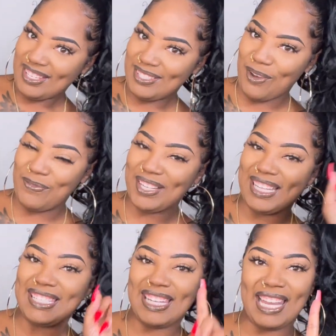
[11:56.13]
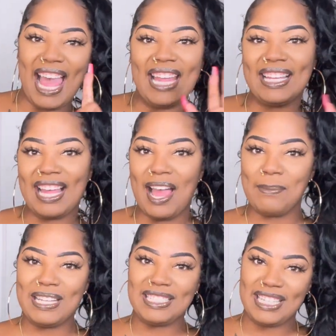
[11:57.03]
Don't forget to like,
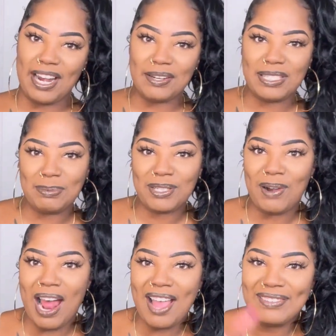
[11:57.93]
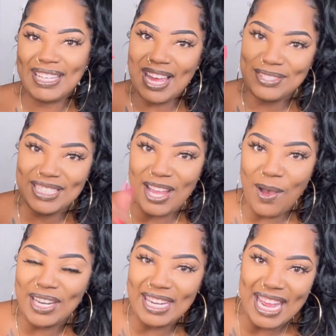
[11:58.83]
comment, share, and subscribe. And I'll see y'all in the